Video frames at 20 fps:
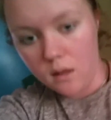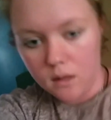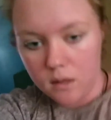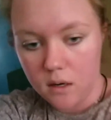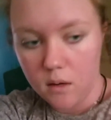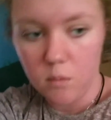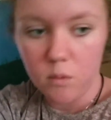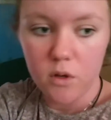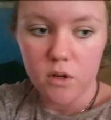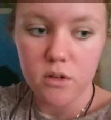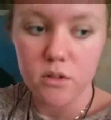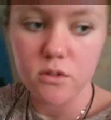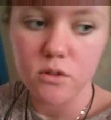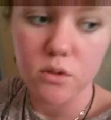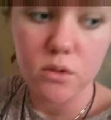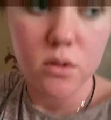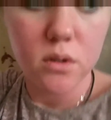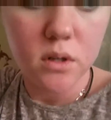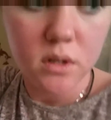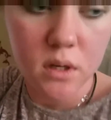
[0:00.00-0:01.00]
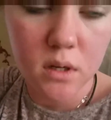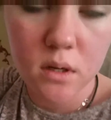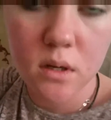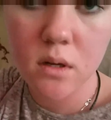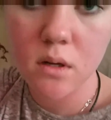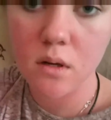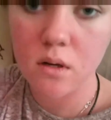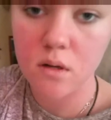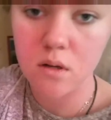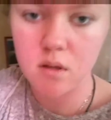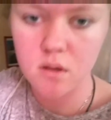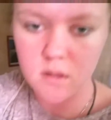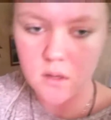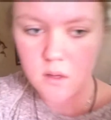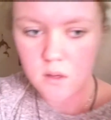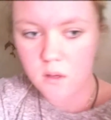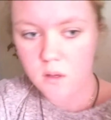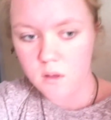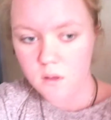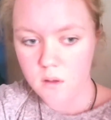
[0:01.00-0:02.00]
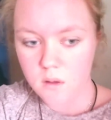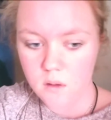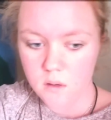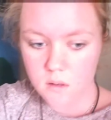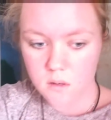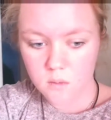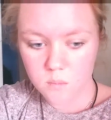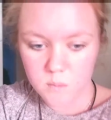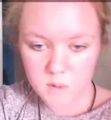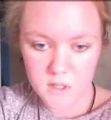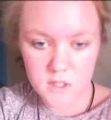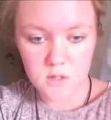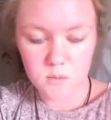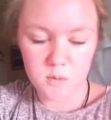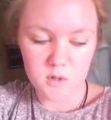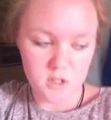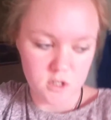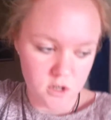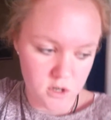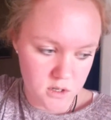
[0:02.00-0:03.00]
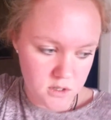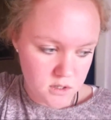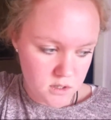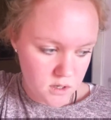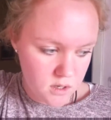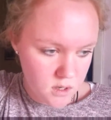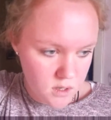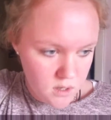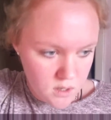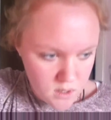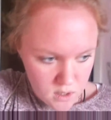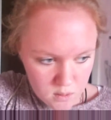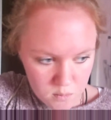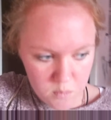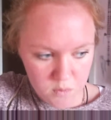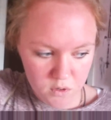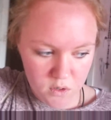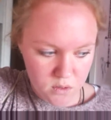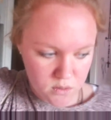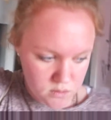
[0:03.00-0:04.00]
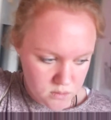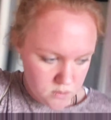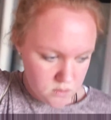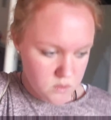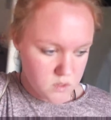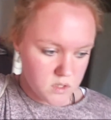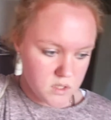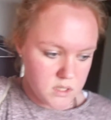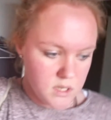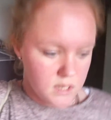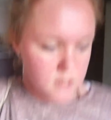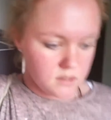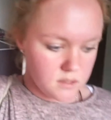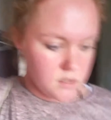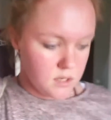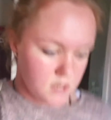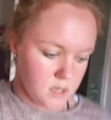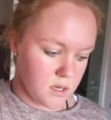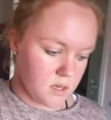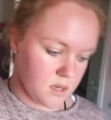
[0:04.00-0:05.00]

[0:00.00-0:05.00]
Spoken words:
Now I'm going to not make so much noise. I'm going to sit,